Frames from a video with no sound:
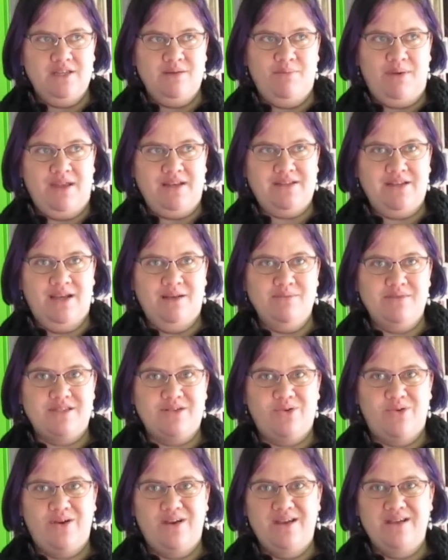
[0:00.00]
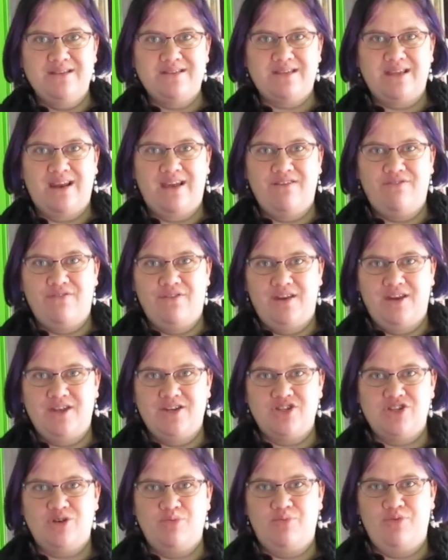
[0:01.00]
to bedtime stories and I
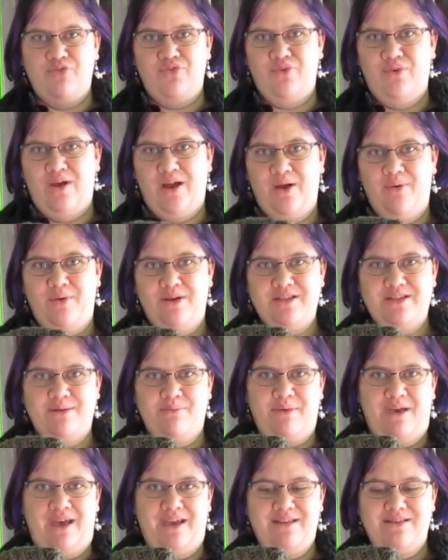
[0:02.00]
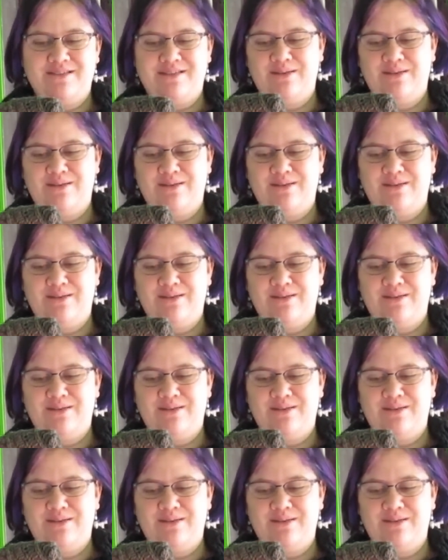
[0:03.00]
finished before I went to bed.